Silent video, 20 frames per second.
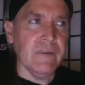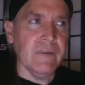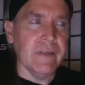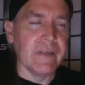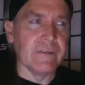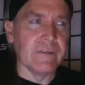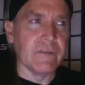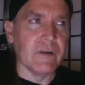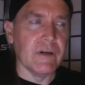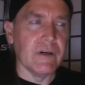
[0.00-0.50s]

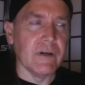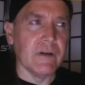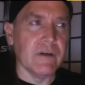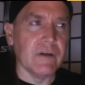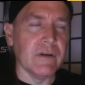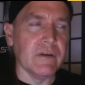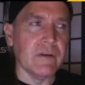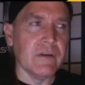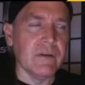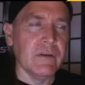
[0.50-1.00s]
it
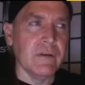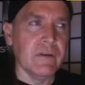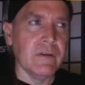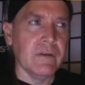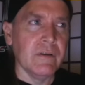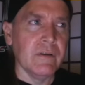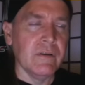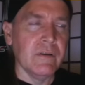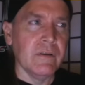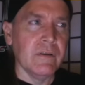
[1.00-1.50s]
uh,
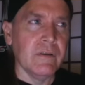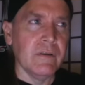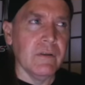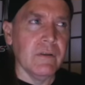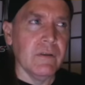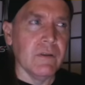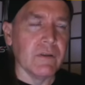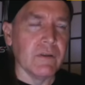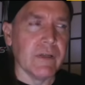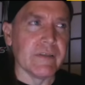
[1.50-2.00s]

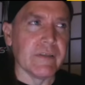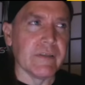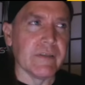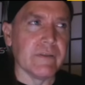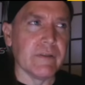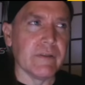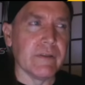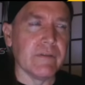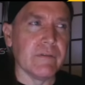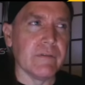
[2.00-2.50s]
like the
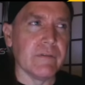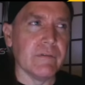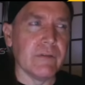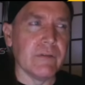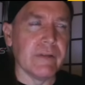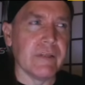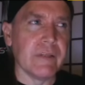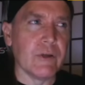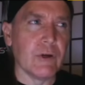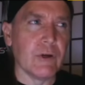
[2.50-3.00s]
the
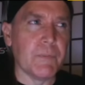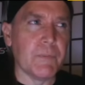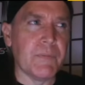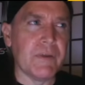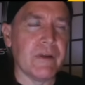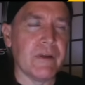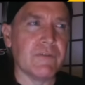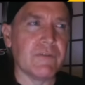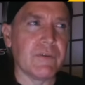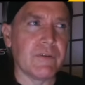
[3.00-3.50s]
like the
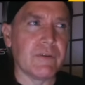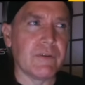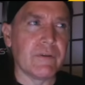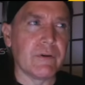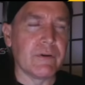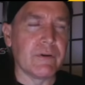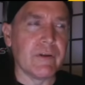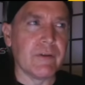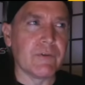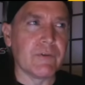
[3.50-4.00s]
European
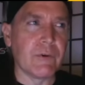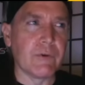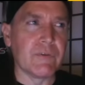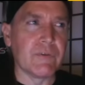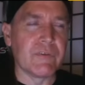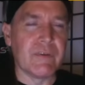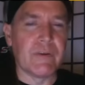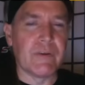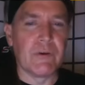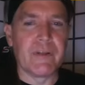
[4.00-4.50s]
secure internal
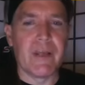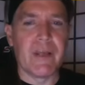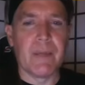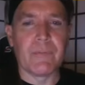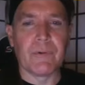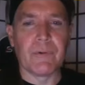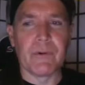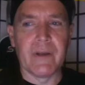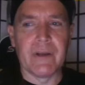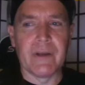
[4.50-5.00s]
security
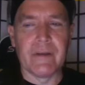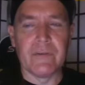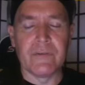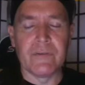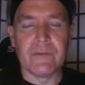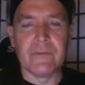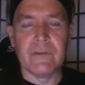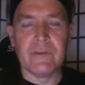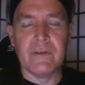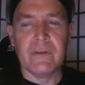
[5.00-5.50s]

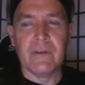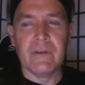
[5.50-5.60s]
apparatus,